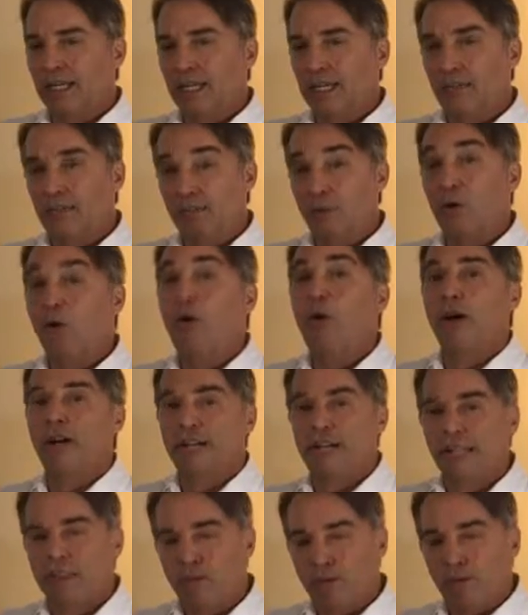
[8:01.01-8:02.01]

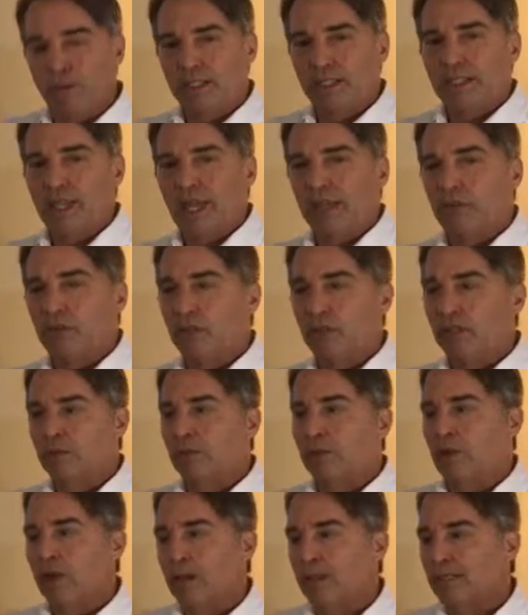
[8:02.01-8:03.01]
employing as we recycle those
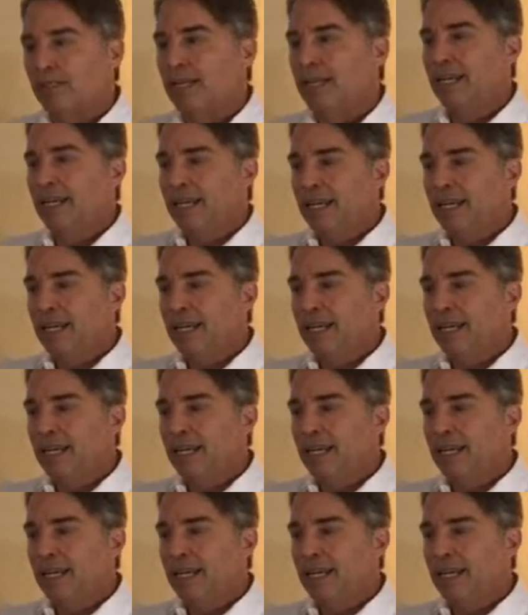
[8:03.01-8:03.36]
products.